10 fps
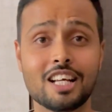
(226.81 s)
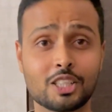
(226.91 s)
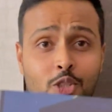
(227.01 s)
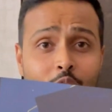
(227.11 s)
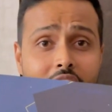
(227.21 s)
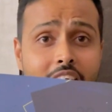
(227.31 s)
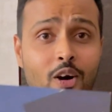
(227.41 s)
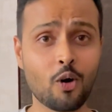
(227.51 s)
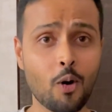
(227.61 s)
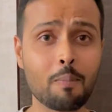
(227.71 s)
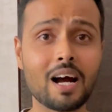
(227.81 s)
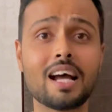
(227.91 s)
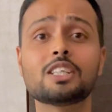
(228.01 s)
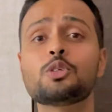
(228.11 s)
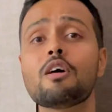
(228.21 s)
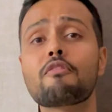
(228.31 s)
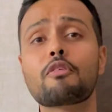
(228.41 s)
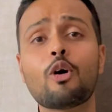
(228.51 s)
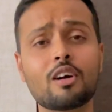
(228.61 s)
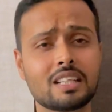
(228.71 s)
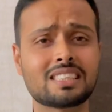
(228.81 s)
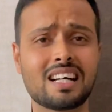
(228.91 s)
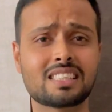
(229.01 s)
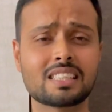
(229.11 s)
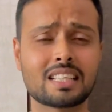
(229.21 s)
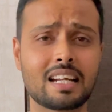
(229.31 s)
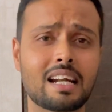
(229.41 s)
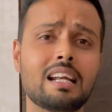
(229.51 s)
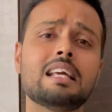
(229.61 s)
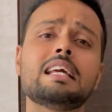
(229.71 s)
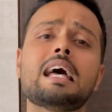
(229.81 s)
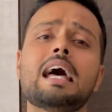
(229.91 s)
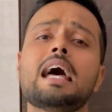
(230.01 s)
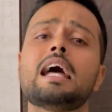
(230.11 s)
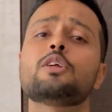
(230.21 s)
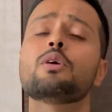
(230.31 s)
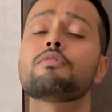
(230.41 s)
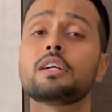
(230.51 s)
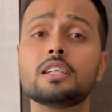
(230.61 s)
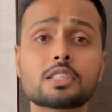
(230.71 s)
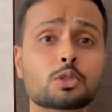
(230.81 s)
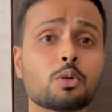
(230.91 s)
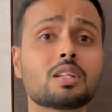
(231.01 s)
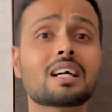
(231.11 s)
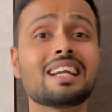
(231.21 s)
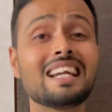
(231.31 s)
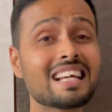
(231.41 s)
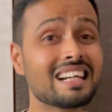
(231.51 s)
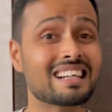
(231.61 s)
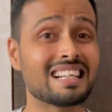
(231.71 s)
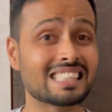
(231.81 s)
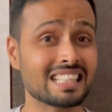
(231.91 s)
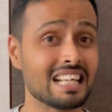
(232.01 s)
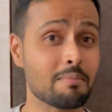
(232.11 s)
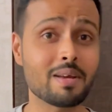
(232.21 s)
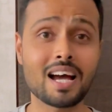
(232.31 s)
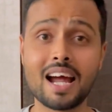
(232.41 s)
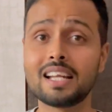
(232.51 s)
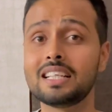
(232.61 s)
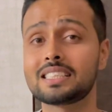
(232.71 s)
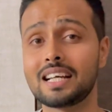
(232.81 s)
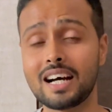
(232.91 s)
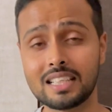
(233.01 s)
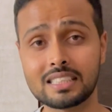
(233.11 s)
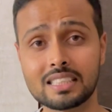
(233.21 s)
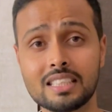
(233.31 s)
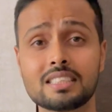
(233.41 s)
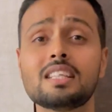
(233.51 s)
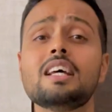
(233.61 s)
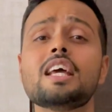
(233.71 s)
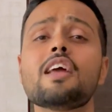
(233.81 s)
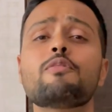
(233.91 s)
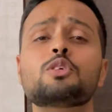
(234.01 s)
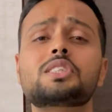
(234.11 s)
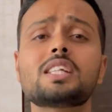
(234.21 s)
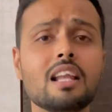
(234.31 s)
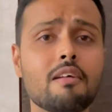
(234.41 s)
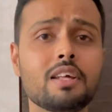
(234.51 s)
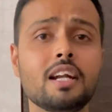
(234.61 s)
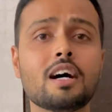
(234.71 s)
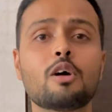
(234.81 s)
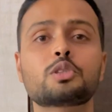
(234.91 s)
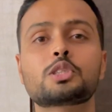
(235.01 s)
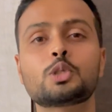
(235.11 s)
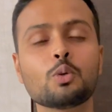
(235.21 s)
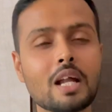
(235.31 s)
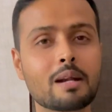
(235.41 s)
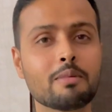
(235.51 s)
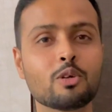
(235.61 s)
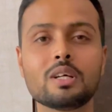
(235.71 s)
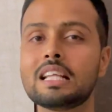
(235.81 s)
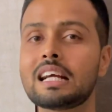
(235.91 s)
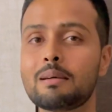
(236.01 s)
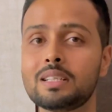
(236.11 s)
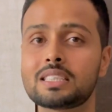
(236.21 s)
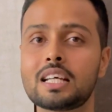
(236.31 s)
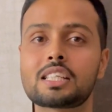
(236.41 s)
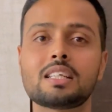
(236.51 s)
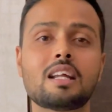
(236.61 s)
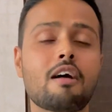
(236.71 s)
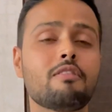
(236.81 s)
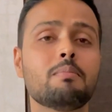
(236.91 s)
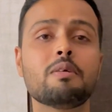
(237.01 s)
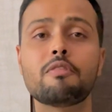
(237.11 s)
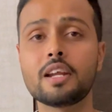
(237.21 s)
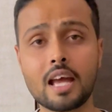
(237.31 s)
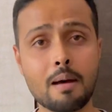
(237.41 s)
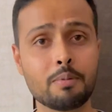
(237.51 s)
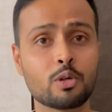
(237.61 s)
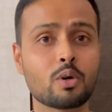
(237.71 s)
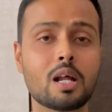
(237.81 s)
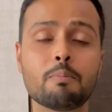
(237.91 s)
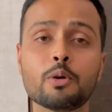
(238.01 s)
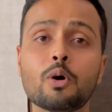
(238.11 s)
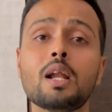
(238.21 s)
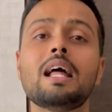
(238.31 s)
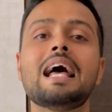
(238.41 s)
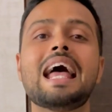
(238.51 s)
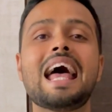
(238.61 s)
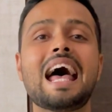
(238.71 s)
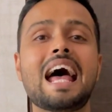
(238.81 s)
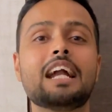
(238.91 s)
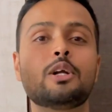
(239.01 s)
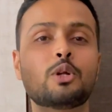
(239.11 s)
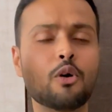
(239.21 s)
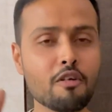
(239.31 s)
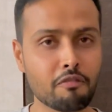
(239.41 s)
So I hope guys you have got these answers correctly and you have understood the clinical reasoning behind these answers. If you still have any doubts, do let me know in the comment section. I will be very happy to help you all. And don't